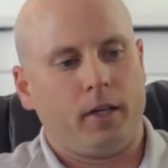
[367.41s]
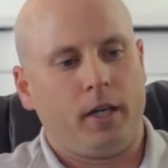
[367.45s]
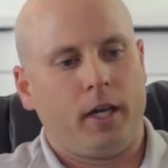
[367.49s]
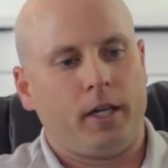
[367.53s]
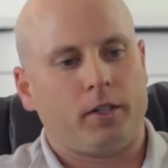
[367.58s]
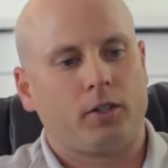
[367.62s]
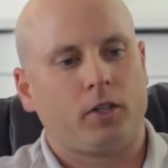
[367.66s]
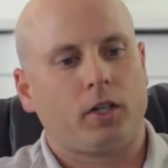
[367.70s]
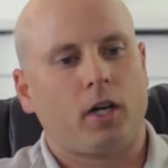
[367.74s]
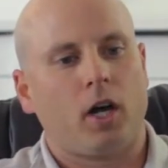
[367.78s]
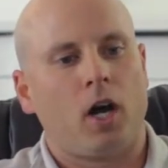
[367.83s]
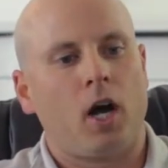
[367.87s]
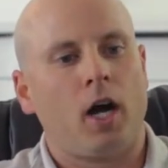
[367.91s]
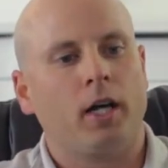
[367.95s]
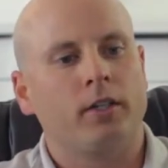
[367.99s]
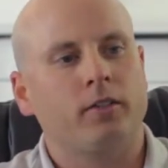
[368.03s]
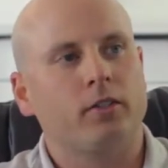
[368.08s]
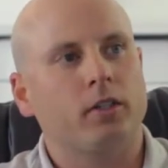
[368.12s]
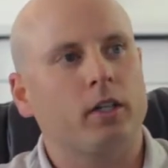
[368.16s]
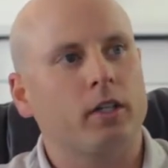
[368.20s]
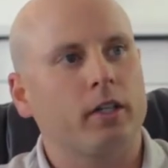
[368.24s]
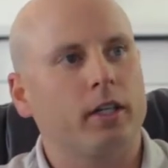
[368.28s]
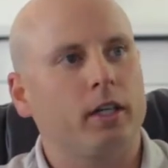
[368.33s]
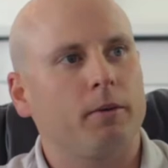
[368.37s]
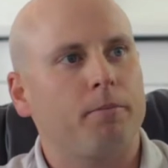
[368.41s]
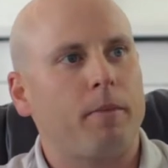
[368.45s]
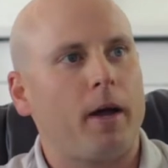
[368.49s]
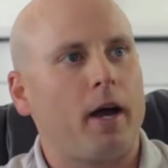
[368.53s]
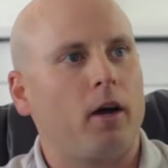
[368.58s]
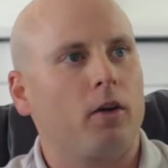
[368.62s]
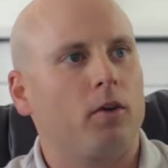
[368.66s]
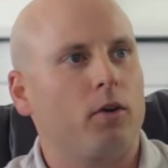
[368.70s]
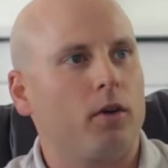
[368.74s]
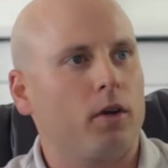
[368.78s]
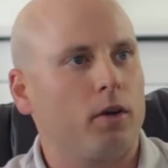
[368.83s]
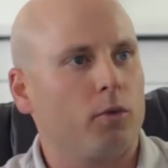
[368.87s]
it's constantly
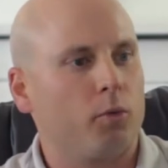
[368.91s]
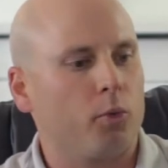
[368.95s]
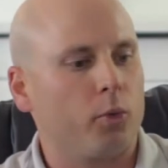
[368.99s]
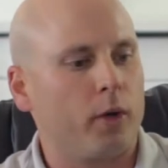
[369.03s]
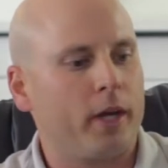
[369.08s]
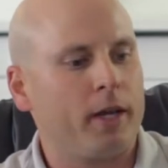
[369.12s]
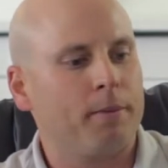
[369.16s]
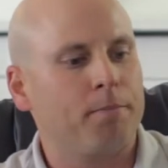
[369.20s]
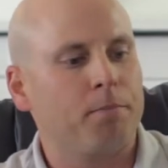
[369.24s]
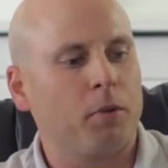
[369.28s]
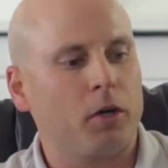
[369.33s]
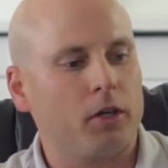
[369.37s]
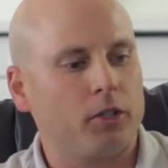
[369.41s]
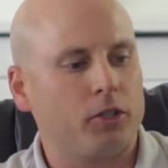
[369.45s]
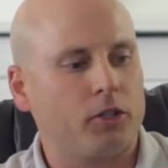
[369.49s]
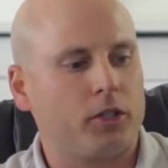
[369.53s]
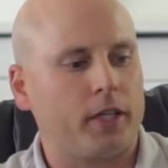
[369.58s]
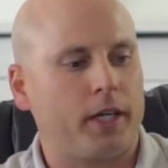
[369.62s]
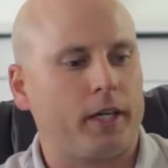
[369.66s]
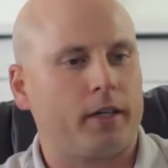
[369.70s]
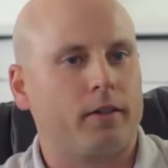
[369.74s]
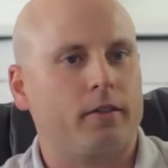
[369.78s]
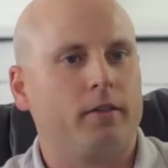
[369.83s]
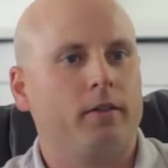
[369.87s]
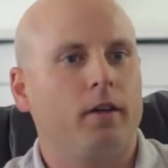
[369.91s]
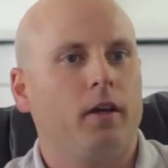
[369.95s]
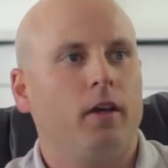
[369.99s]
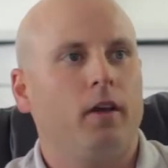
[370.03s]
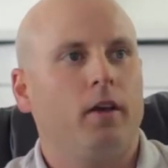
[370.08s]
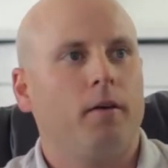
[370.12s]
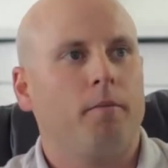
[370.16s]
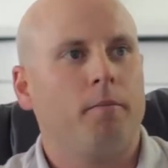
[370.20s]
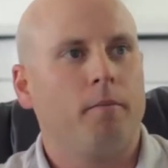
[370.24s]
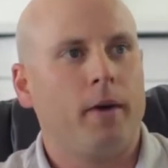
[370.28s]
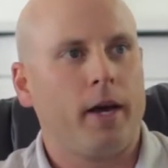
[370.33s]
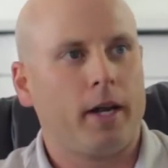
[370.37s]
about reimbursing
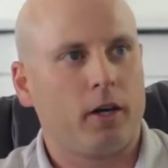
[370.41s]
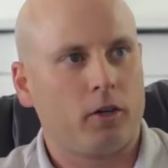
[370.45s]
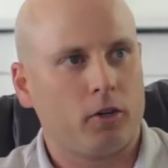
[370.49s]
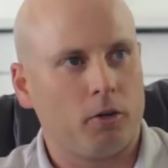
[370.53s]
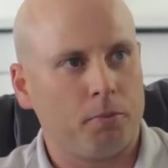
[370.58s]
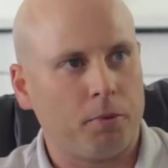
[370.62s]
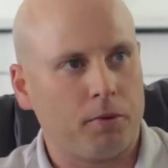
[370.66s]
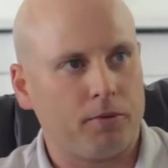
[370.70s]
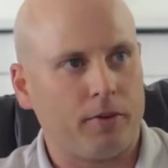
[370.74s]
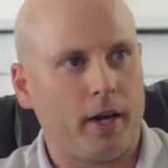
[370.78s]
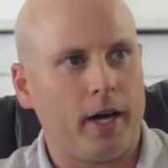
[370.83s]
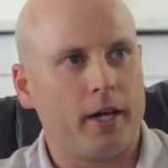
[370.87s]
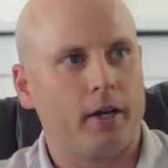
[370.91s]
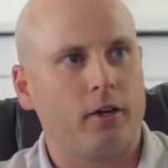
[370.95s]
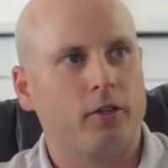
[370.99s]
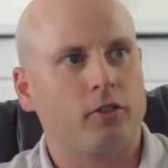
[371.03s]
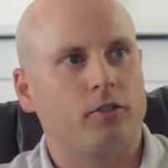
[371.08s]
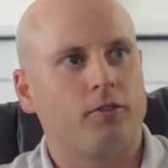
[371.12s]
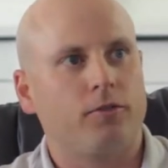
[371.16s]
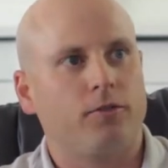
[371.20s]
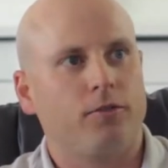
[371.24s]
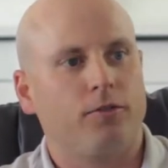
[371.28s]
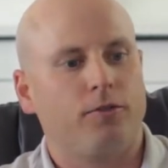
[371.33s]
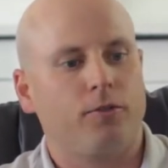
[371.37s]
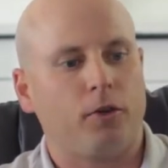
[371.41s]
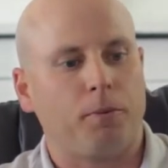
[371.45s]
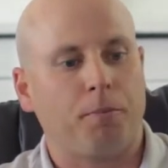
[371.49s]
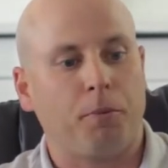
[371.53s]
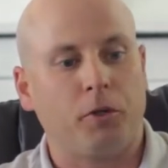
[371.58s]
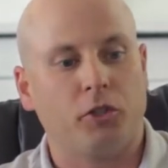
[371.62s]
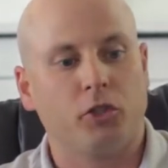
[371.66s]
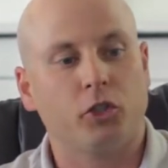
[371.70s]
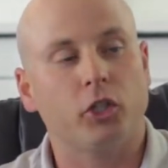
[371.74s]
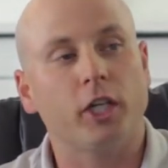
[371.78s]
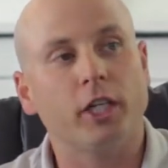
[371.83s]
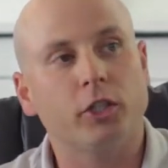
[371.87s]
medical providers for
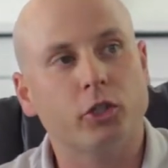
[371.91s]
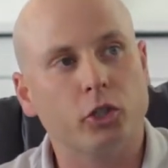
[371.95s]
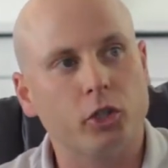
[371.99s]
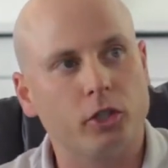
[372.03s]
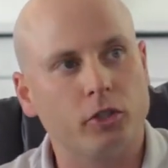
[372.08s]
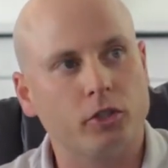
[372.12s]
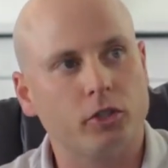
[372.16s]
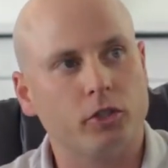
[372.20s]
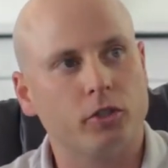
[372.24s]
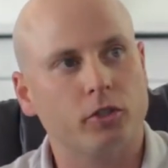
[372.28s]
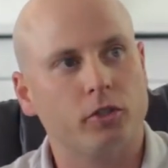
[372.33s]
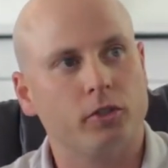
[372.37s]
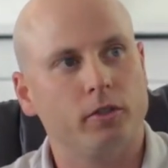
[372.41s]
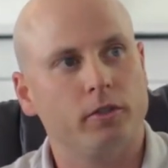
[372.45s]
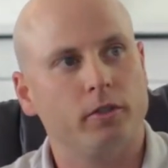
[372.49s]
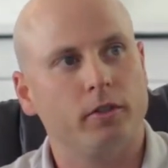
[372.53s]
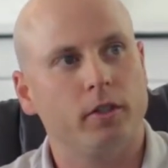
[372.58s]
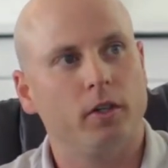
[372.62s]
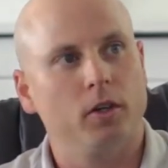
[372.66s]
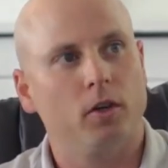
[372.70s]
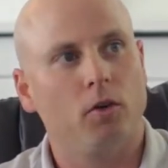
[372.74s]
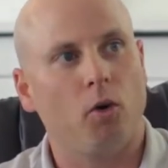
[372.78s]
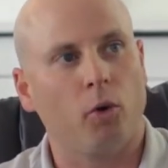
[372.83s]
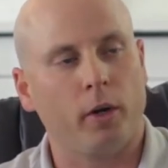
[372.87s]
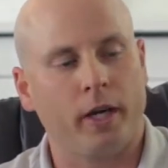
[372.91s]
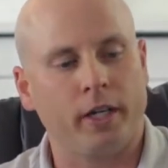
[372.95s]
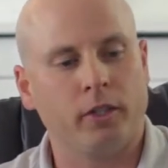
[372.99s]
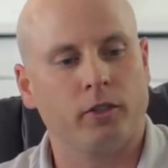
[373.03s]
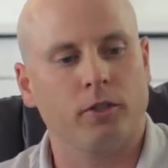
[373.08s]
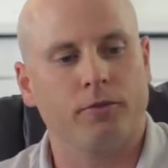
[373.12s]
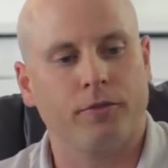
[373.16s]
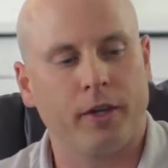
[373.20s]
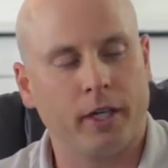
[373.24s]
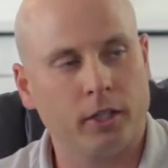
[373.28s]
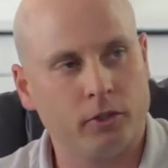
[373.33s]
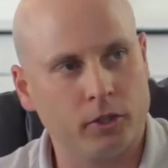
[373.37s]
procedures or
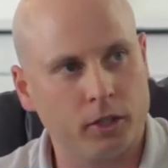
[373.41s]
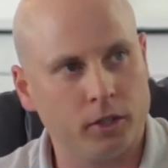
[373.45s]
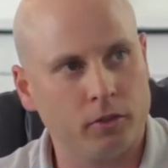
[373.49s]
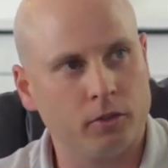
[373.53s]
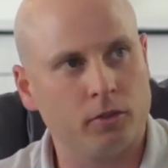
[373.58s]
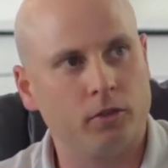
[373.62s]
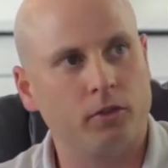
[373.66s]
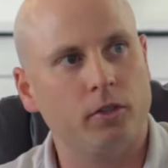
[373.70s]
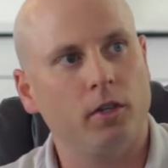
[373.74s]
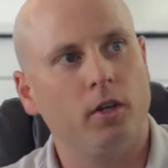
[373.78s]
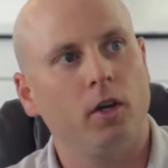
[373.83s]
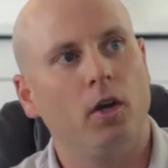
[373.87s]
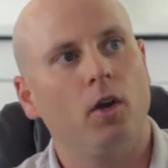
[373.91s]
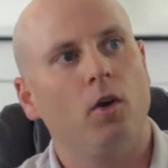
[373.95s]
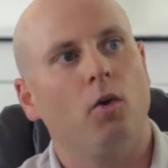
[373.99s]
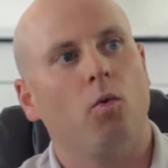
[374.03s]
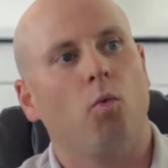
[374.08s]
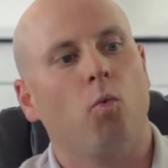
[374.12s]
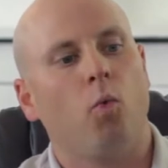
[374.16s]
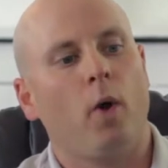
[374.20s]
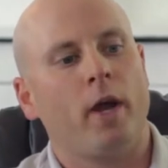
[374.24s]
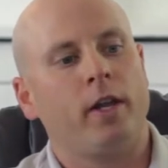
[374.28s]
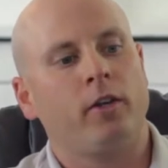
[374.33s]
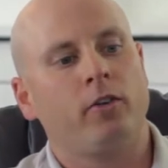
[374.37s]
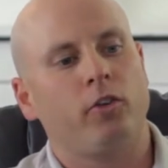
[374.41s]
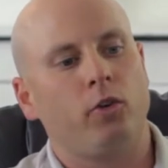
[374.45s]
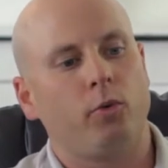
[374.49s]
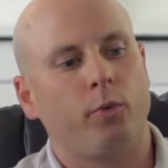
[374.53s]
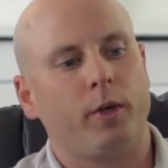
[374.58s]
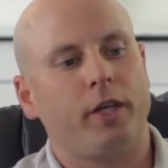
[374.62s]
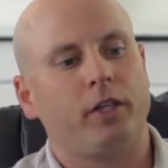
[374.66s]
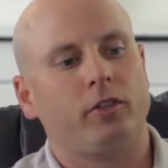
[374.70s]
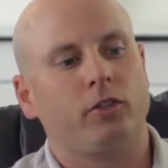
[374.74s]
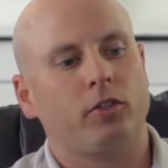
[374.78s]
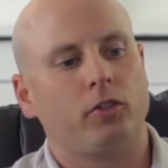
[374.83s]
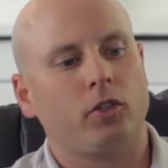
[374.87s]
interventions when do
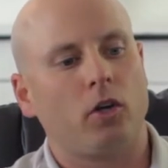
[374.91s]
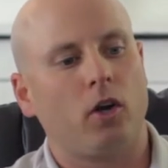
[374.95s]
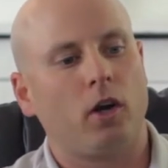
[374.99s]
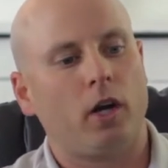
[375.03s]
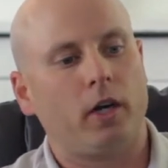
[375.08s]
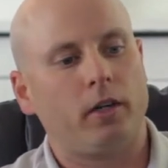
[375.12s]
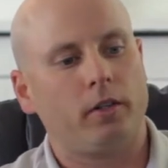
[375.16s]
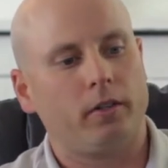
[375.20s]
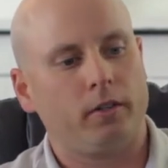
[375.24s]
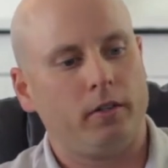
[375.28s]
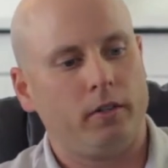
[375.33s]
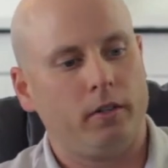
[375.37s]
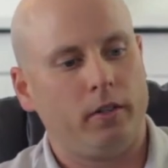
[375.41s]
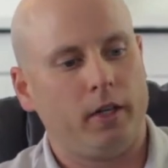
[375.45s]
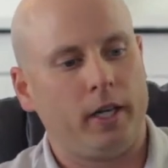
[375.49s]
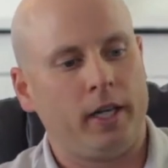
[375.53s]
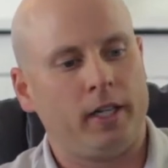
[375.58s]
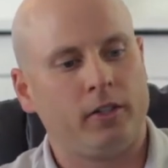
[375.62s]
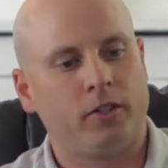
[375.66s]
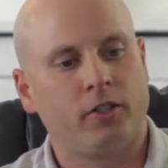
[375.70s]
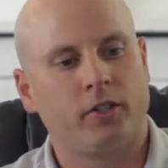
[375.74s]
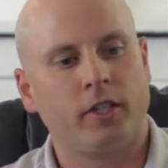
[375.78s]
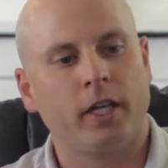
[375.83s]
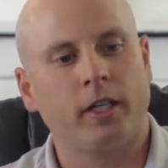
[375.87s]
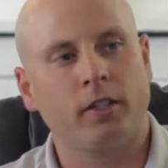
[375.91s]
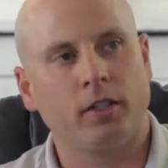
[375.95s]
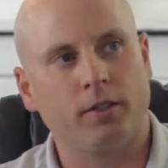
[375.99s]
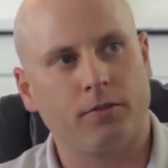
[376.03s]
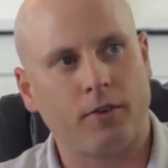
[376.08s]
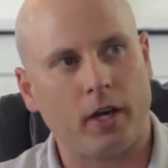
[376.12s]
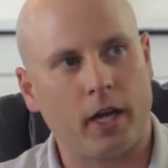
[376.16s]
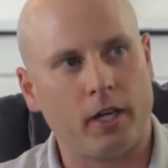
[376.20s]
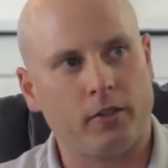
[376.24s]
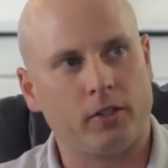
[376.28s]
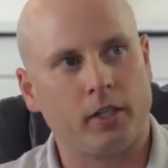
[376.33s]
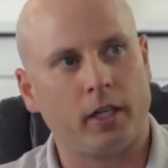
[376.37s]
we start
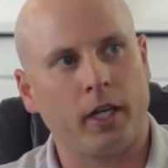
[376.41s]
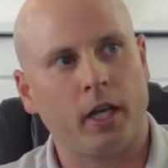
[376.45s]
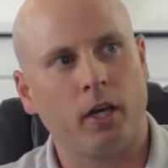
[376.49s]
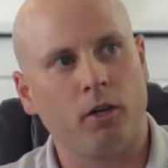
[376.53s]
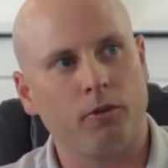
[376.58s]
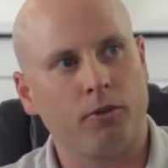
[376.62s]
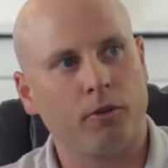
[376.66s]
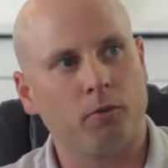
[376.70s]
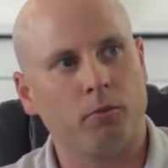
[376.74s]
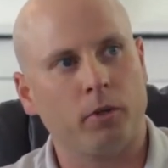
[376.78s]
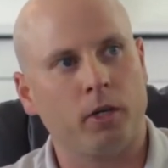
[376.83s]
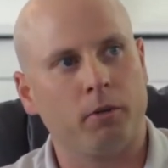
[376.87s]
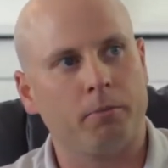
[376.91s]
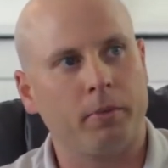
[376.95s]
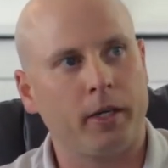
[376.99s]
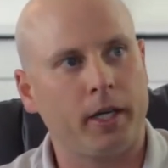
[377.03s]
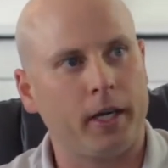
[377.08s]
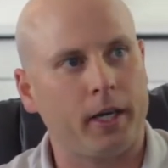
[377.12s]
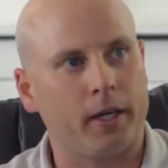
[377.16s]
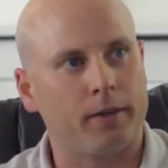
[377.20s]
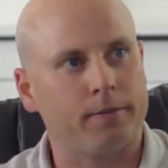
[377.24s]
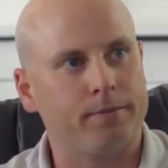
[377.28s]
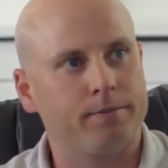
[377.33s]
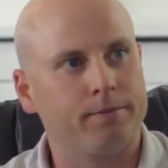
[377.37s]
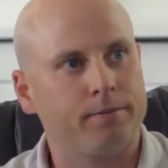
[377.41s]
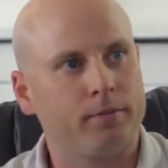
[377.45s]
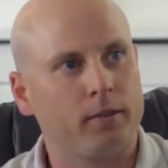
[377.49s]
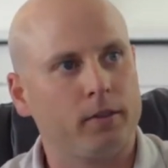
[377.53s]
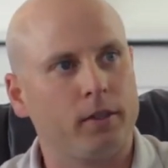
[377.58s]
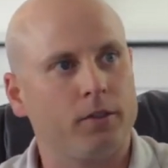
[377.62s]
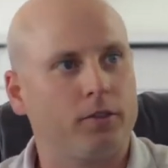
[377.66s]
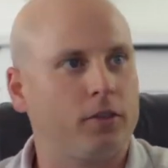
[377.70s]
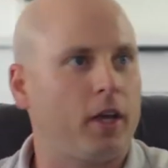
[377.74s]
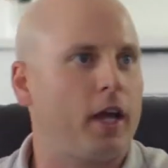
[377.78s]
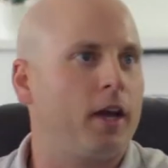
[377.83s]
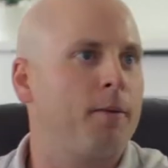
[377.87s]
incentivizing health and well-being?
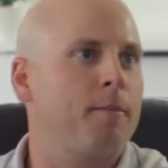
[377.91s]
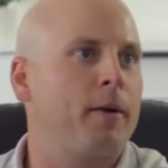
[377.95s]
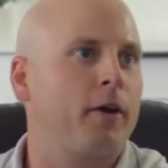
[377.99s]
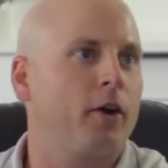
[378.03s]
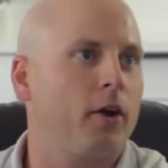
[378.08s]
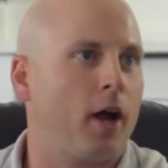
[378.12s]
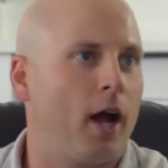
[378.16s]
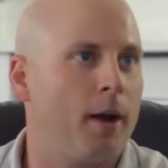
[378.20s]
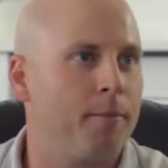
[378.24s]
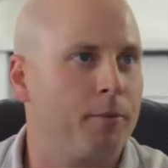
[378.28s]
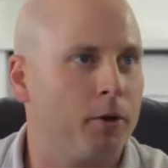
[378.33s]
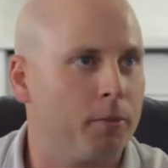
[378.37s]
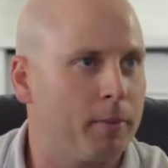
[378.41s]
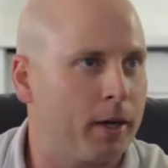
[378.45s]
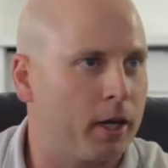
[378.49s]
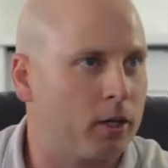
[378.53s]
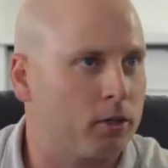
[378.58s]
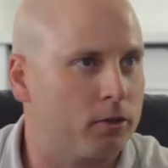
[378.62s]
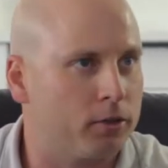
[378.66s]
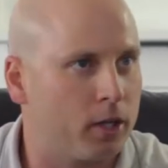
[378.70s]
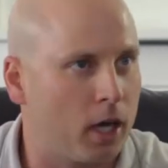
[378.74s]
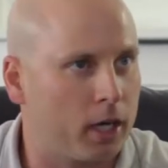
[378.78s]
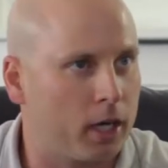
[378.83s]
Say I'm, a, I'm your medical